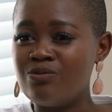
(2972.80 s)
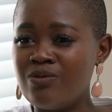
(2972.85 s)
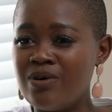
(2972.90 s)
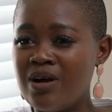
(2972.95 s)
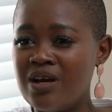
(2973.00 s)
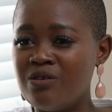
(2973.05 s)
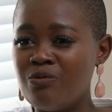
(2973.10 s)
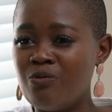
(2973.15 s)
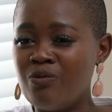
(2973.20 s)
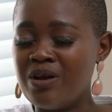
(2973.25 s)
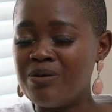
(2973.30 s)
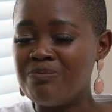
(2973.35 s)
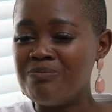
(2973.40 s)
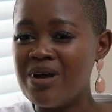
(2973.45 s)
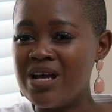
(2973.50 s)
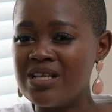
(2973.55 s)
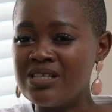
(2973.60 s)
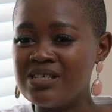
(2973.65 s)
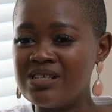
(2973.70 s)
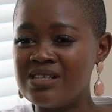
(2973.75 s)
what
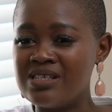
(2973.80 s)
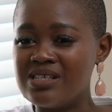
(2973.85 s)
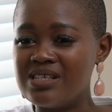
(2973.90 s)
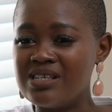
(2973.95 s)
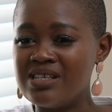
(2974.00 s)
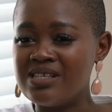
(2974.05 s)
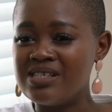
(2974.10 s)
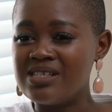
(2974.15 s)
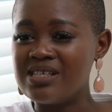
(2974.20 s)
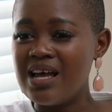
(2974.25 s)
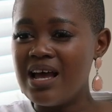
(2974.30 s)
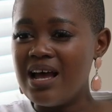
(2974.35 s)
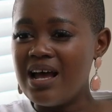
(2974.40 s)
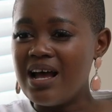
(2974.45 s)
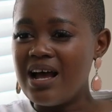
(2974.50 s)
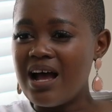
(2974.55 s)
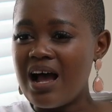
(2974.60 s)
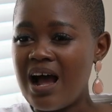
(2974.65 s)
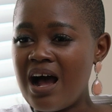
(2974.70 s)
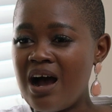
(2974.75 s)
matters is
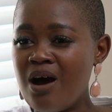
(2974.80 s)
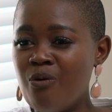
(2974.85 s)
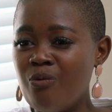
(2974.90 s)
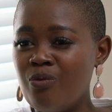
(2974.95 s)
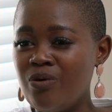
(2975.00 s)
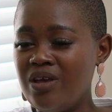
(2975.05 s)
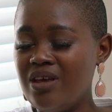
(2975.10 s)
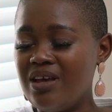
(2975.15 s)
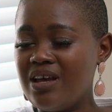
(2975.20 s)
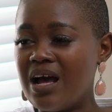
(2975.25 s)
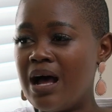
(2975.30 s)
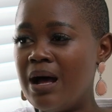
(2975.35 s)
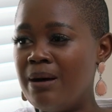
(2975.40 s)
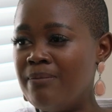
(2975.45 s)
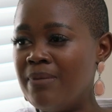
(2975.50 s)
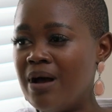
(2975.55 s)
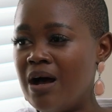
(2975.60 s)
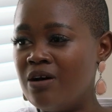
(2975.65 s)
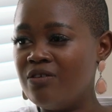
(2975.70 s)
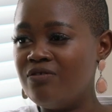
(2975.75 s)
how we
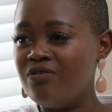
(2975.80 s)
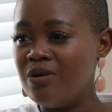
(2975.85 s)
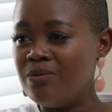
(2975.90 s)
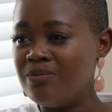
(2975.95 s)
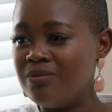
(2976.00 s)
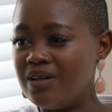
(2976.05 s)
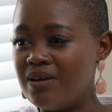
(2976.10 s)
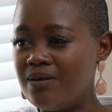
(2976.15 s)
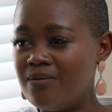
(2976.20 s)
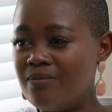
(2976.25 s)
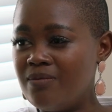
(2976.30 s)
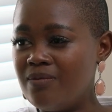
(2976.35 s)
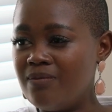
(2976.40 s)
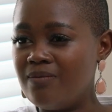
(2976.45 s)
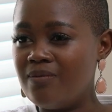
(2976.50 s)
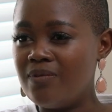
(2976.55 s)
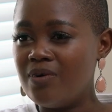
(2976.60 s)
come out from them,